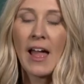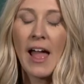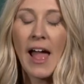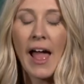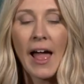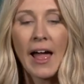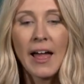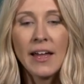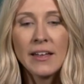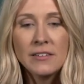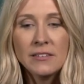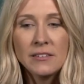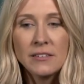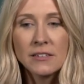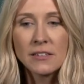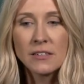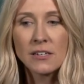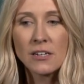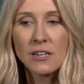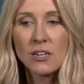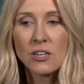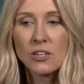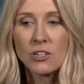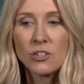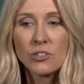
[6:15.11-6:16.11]
and
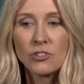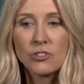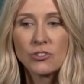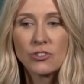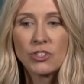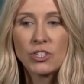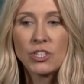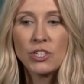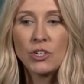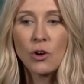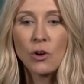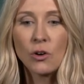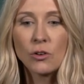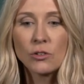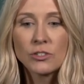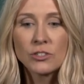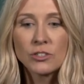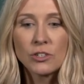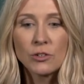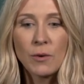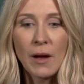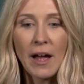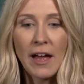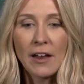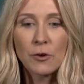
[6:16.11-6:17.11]
she
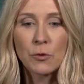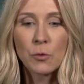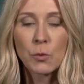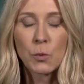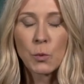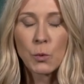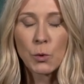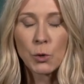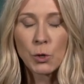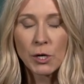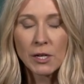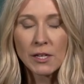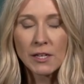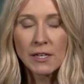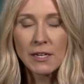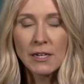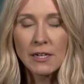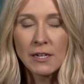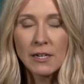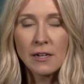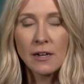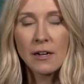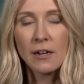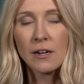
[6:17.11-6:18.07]
also had a really